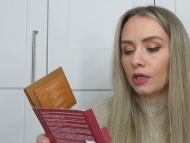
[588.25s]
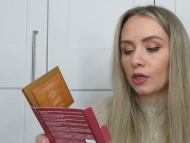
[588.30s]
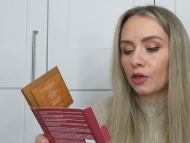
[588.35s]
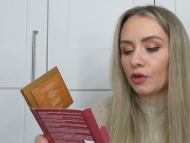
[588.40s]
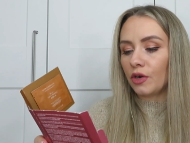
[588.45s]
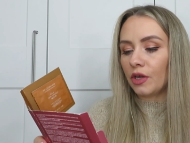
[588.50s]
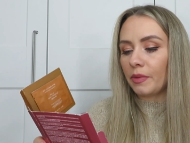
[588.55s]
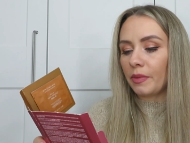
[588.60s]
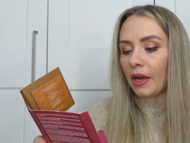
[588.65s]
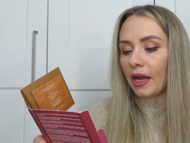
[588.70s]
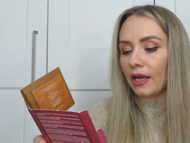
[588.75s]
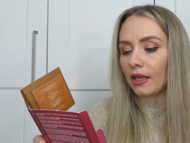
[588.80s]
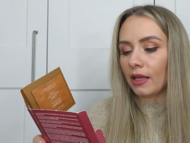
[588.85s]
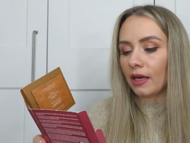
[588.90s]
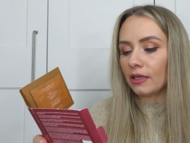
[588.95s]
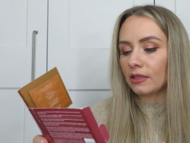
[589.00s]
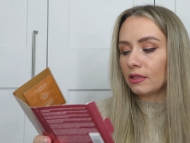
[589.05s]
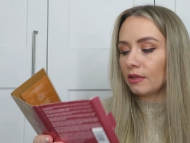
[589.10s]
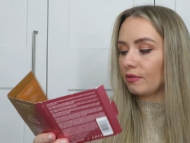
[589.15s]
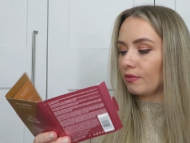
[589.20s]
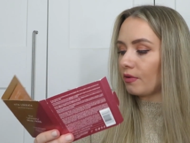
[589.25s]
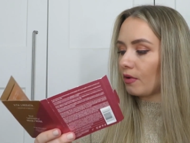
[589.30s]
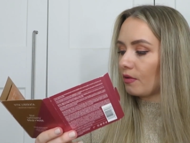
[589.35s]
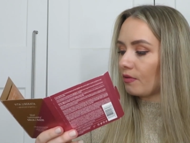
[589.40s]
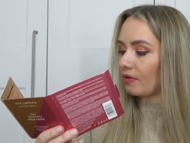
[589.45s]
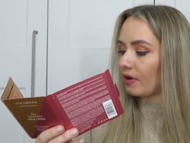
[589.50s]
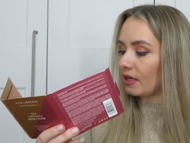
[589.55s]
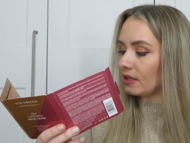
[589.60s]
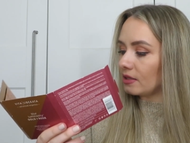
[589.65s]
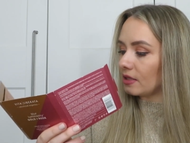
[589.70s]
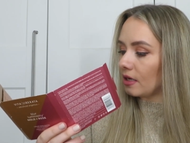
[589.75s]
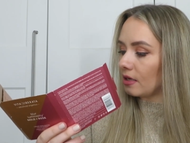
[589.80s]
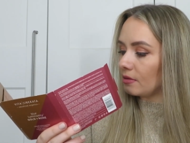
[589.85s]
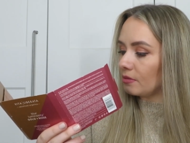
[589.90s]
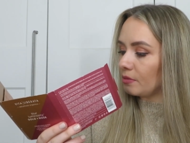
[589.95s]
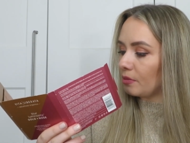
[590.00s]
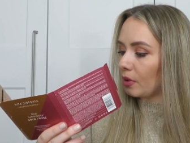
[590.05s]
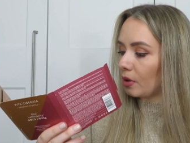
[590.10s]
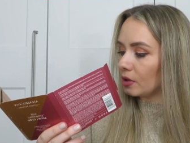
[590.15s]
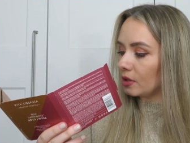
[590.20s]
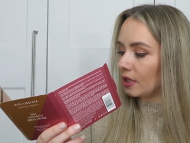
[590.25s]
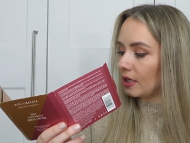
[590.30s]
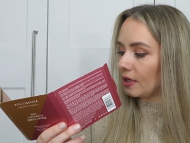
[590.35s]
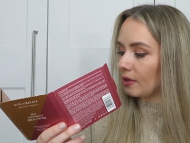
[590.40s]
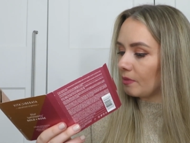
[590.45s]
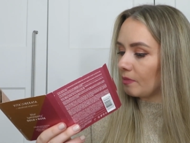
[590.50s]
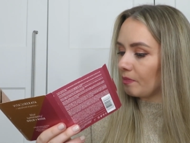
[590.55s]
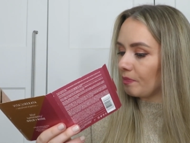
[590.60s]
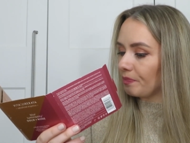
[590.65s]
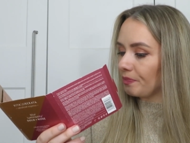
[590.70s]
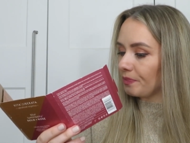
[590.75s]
Cream highlighter for face and body.